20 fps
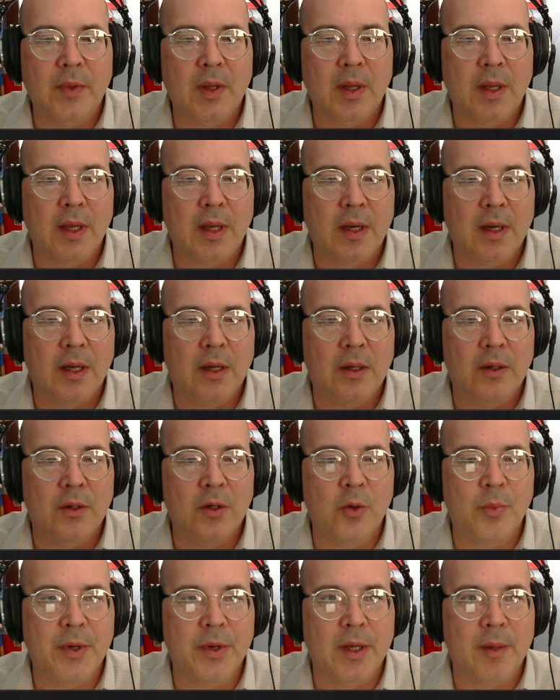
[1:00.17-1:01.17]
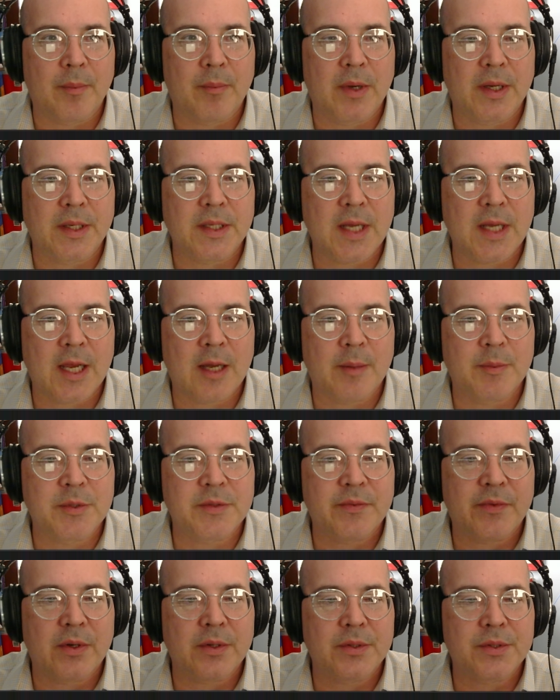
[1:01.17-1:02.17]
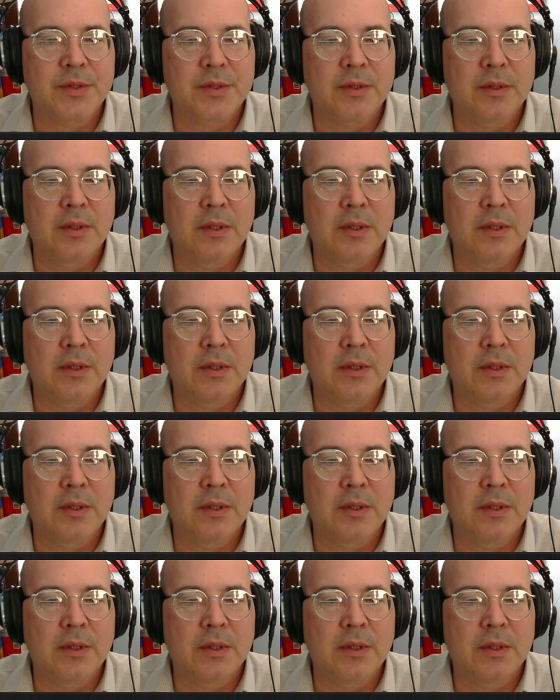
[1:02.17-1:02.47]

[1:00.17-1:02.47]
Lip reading: And I'll open up my tabs first.